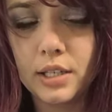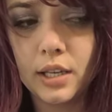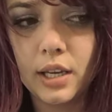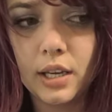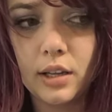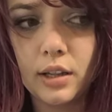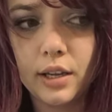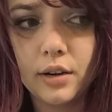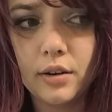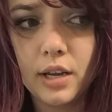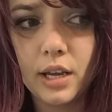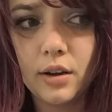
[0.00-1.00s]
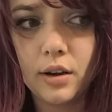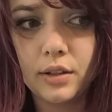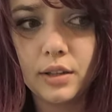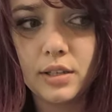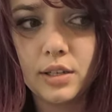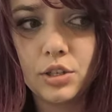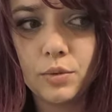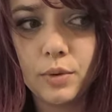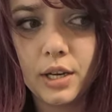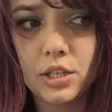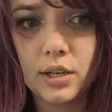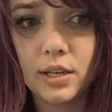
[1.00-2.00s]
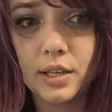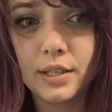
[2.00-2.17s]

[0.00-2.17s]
to get clarity on the situation